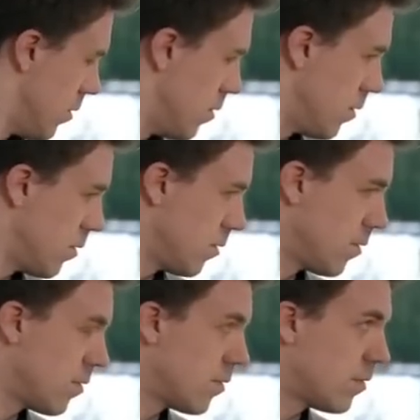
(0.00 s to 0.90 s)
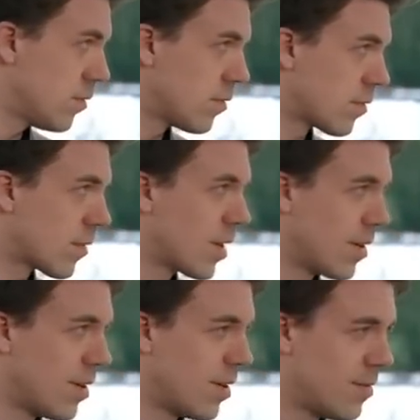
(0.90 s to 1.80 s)

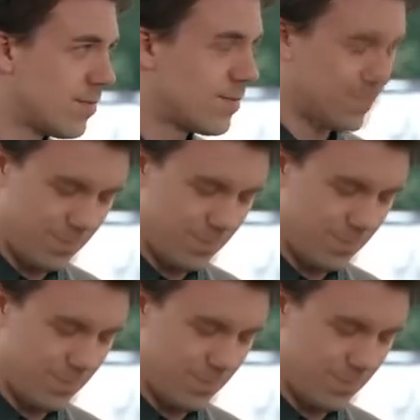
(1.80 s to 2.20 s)
No words are spoken by the person on screen.